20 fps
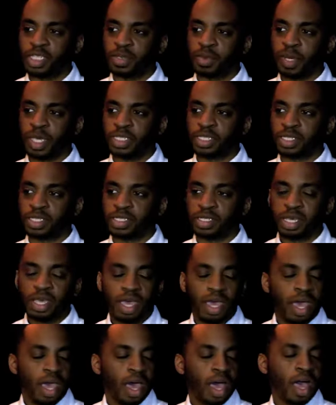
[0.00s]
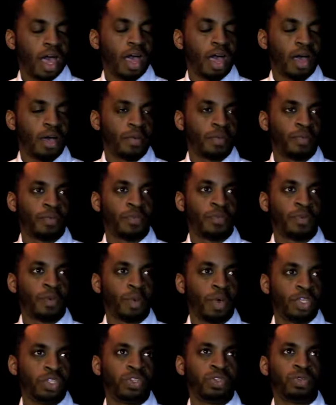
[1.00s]
basis. For what
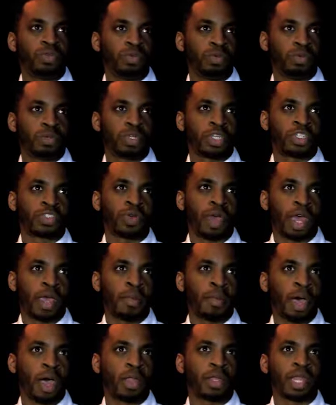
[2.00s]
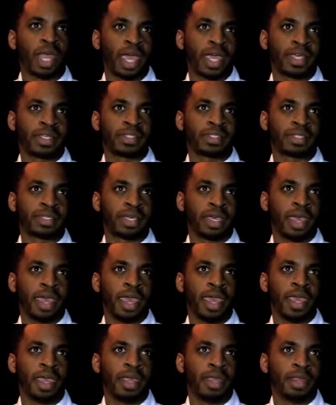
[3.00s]
you describe about likes
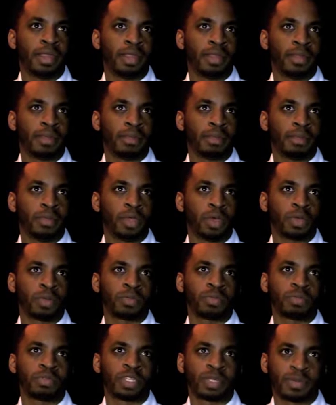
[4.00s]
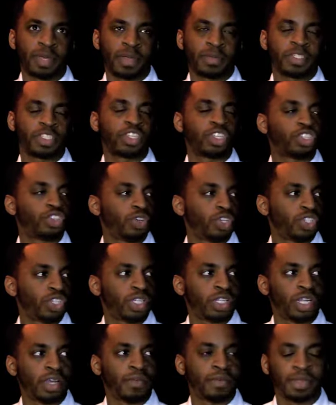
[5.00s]
and sometimes it's attrition
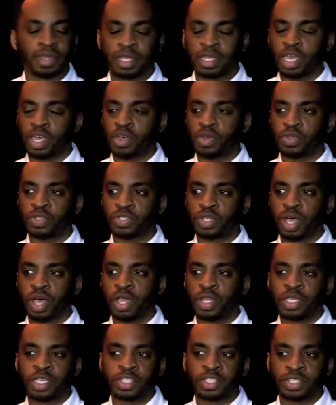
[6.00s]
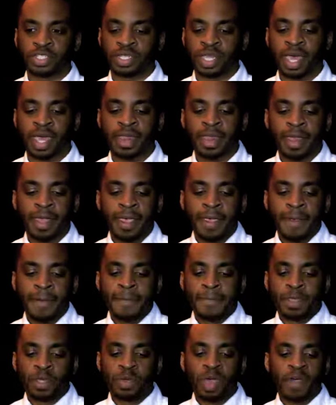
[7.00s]
and everything that goes on, it's just that
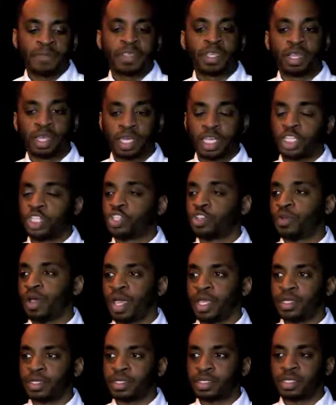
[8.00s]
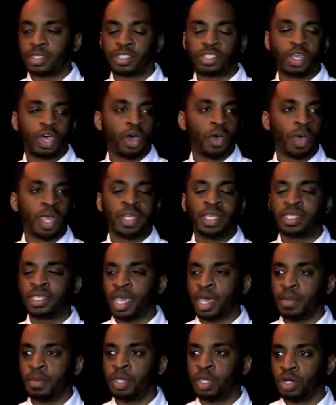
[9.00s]
you have to look at trends. So
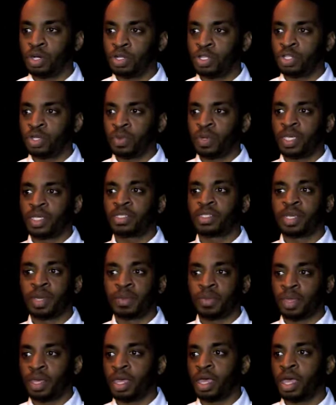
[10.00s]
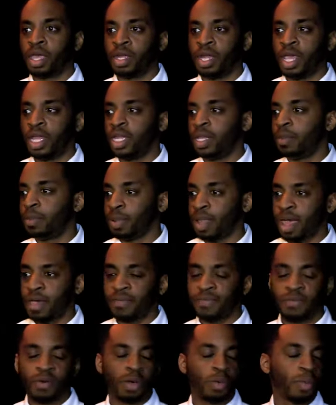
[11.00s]
anytime you're doing something on any
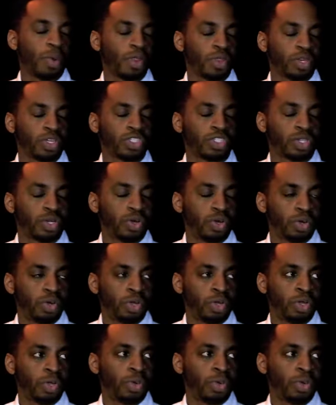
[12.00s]
platform, whether it's Google,